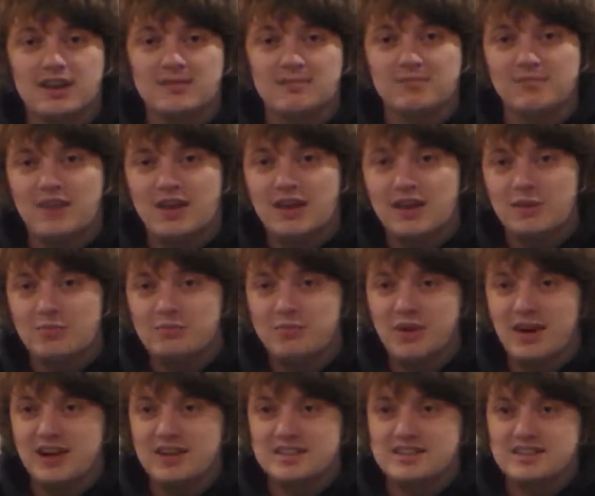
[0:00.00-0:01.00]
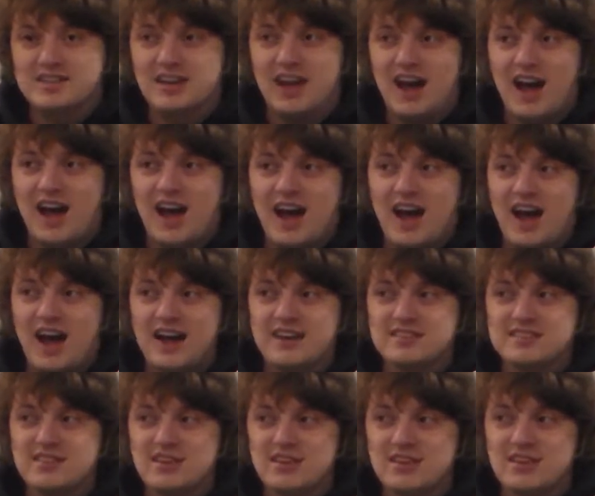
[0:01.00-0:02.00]
it, but
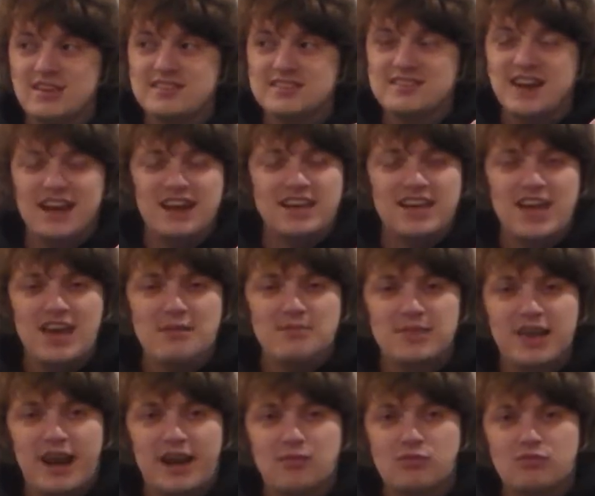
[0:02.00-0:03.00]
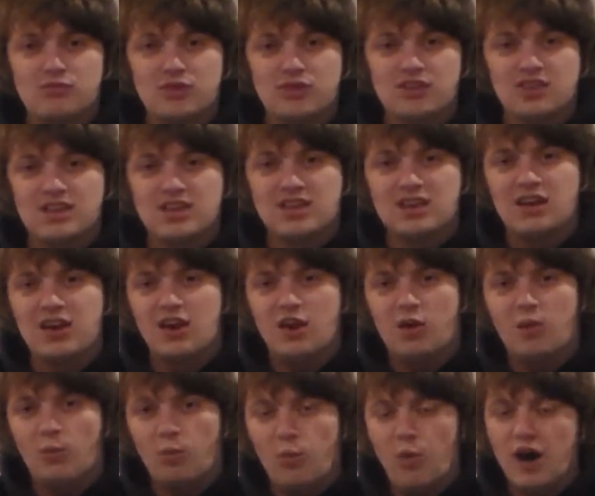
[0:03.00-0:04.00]
it's not a game that I really
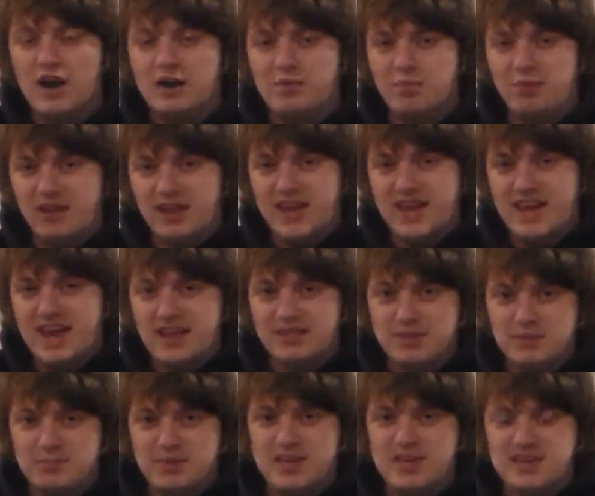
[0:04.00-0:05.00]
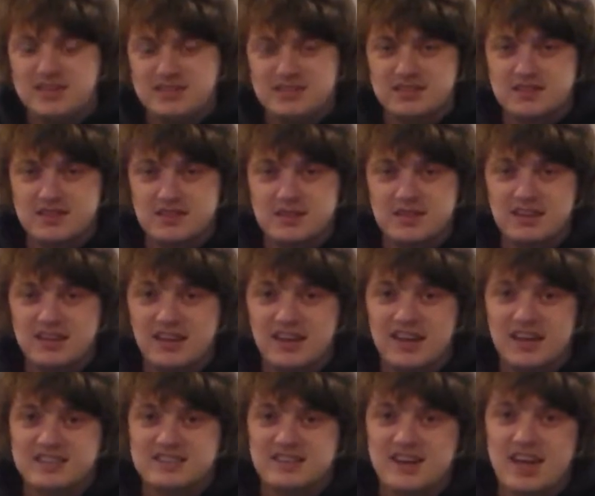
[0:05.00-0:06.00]
want to play on the PC.
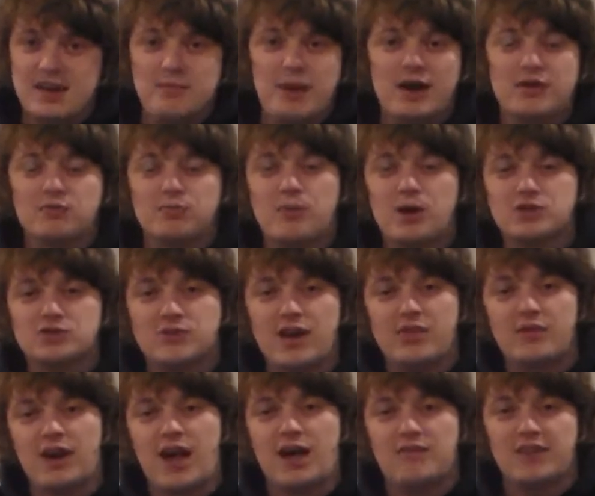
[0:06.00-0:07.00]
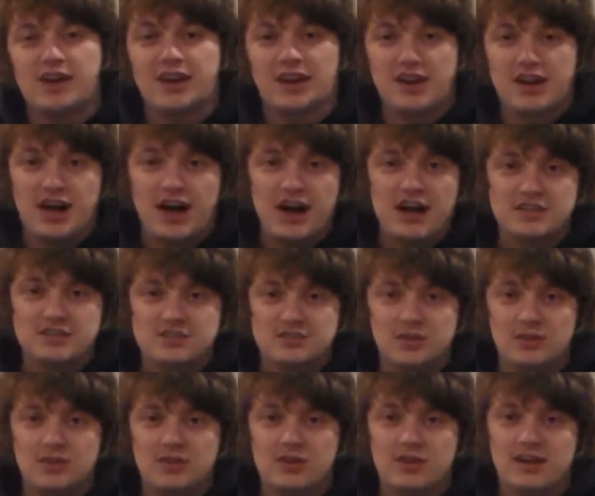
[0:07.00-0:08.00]
It's a game I'd much rather have on a
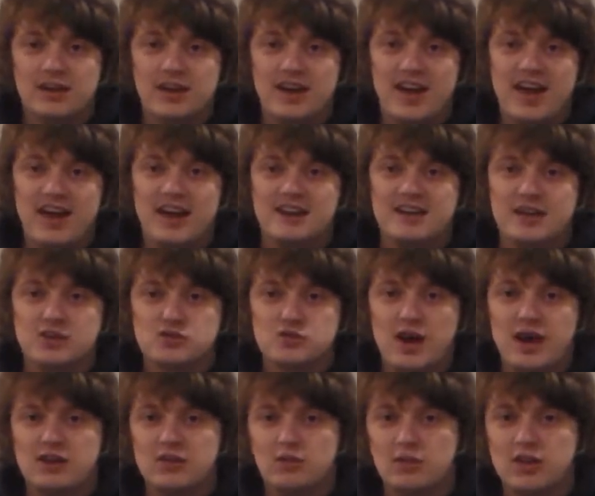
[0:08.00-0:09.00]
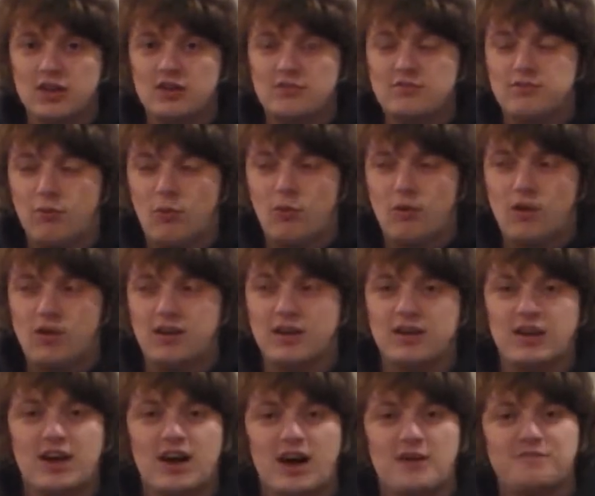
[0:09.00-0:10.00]
console, and I tried looking
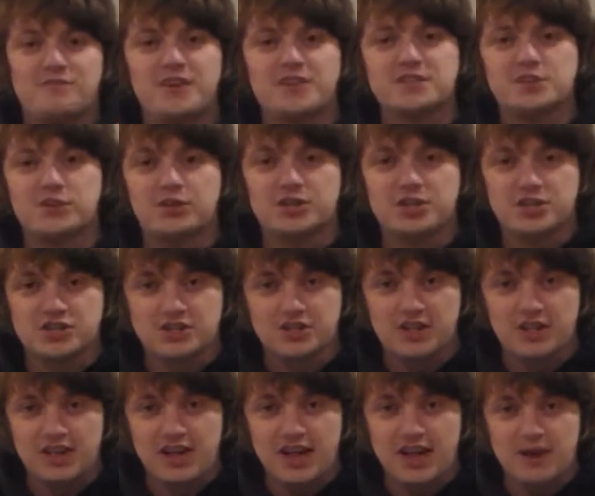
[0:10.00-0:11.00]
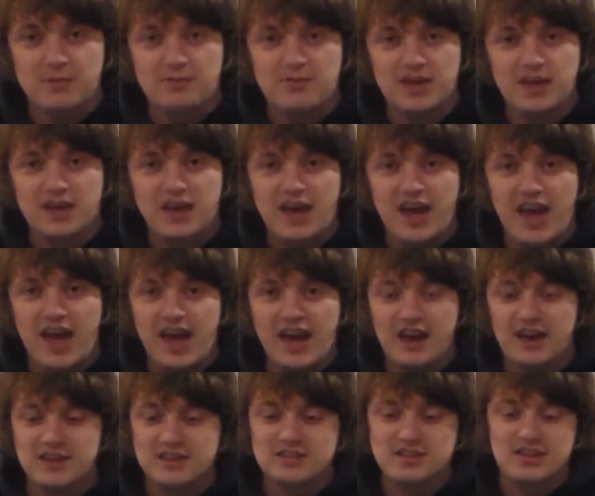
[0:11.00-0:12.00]
for a physical edition of the game,
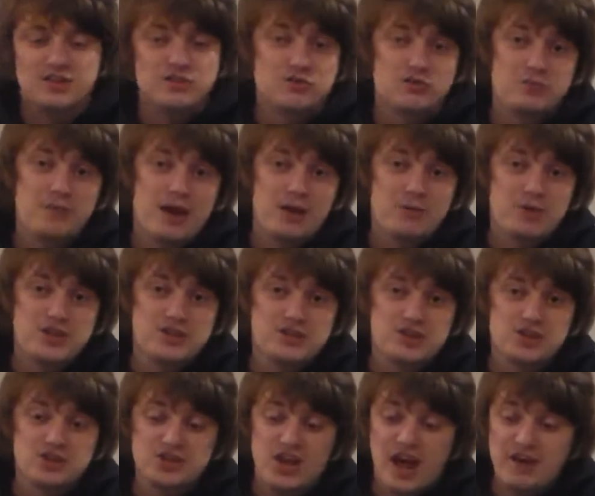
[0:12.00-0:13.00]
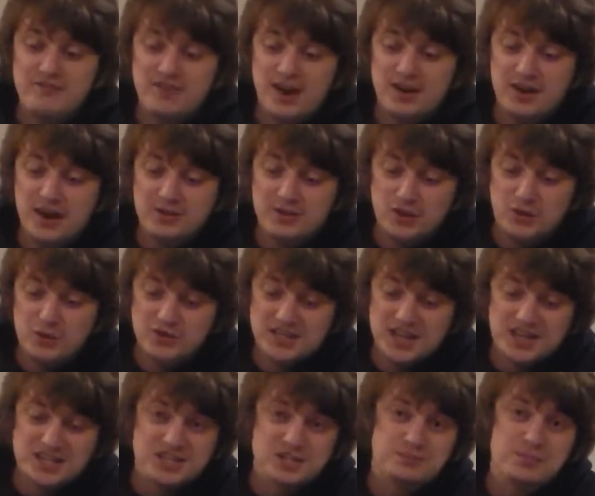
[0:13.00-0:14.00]
and through my research, I found out there was
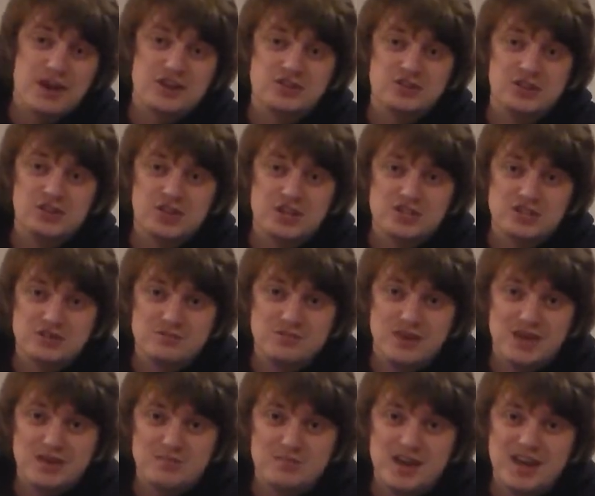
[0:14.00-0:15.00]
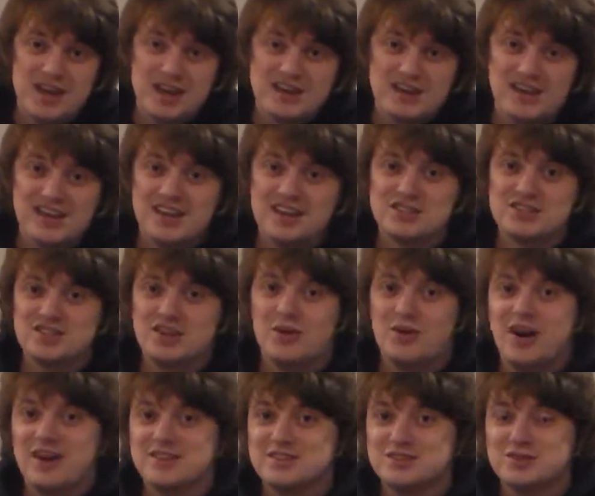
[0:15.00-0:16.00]
a special edition being made,
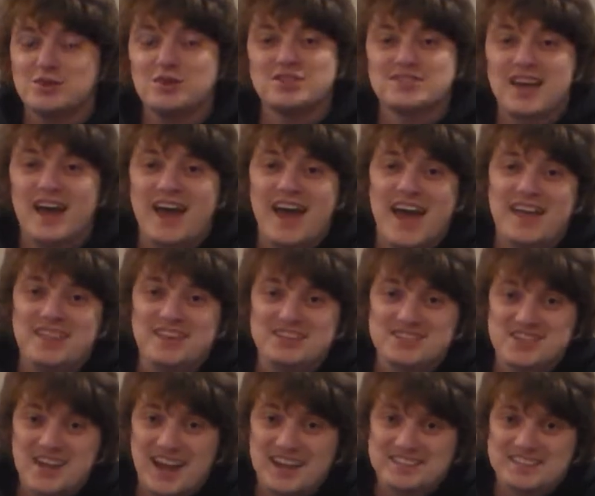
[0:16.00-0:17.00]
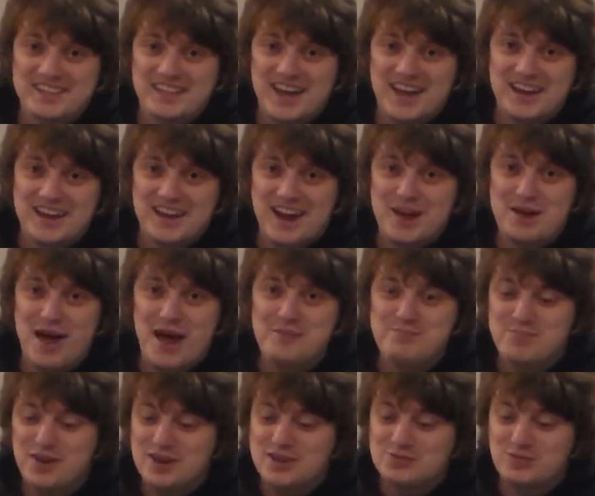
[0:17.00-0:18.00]
so as soon as I had the chance to get it, I
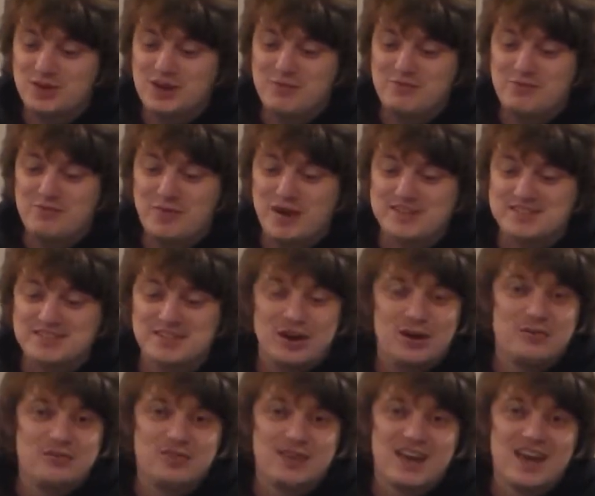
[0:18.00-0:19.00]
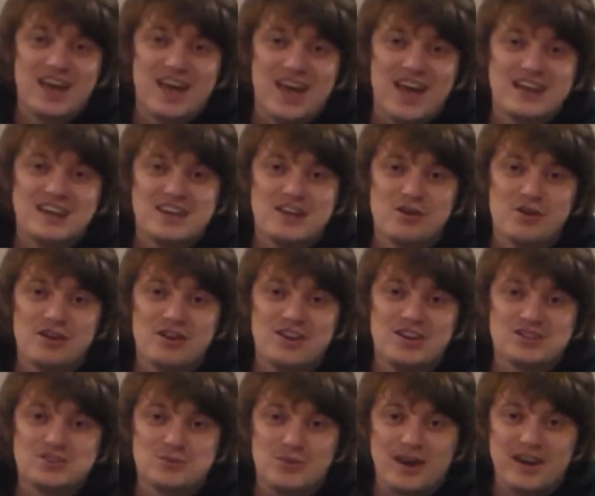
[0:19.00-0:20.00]
picked one up for myself, and here it
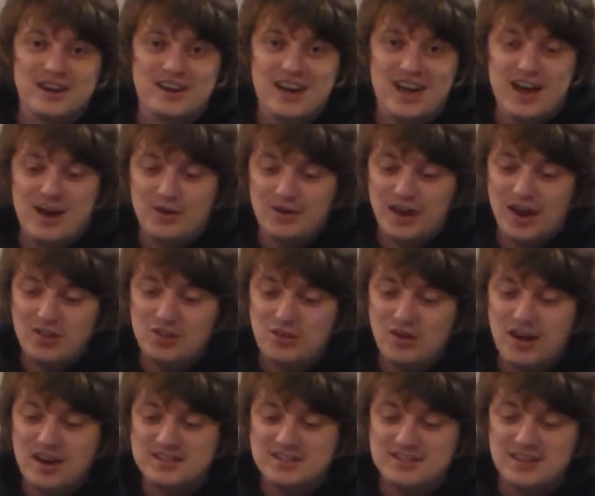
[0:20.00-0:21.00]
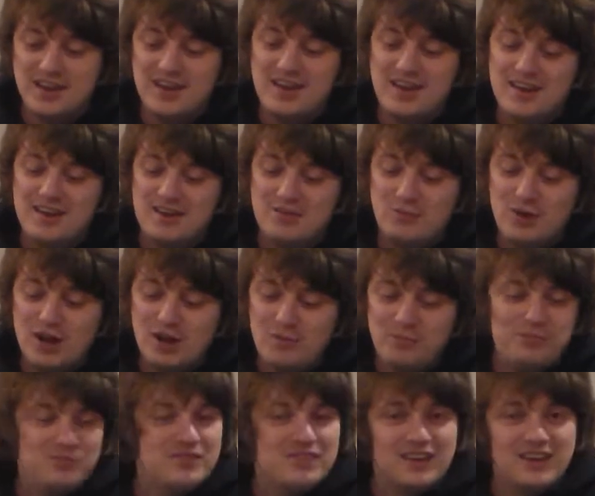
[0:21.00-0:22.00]
is right now, and I thought,
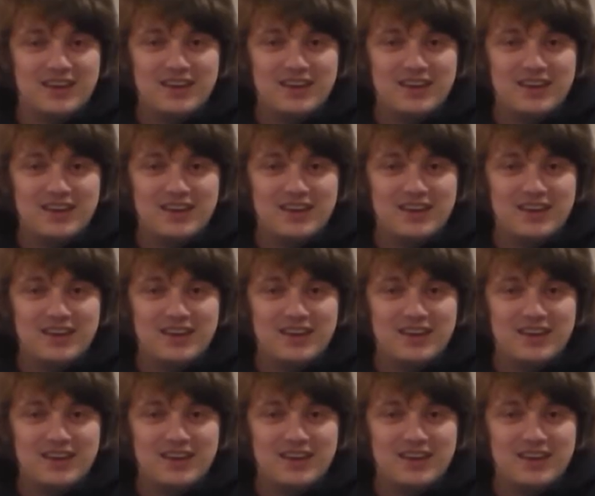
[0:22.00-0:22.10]
well,